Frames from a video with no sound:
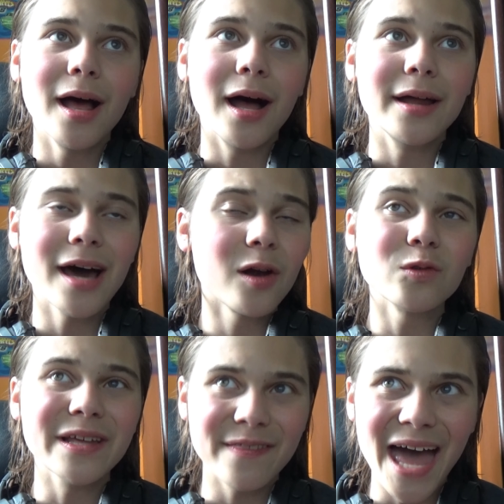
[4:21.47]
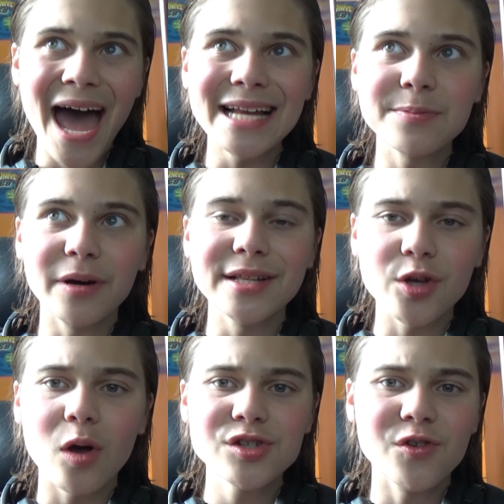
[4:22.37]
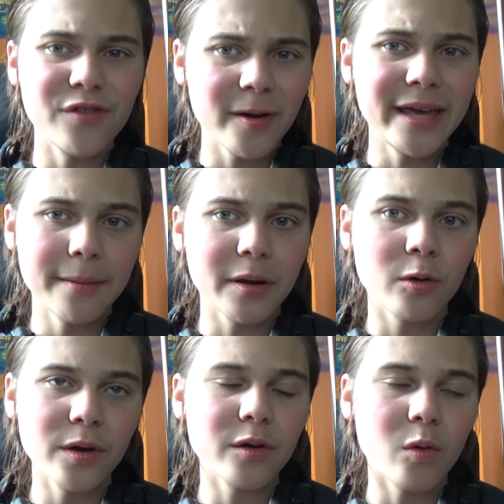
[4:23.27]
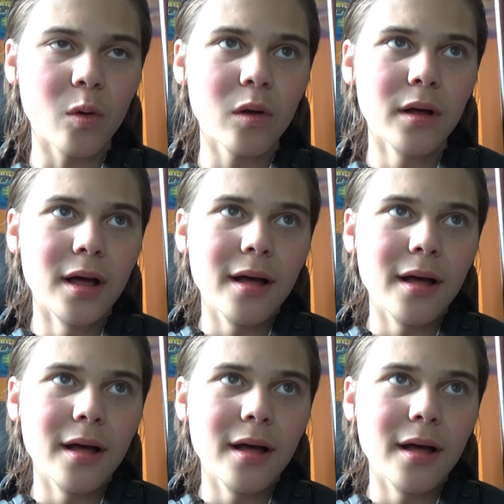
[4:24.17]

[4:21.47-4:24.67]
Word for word: Not only that, but it's also very hypocritical,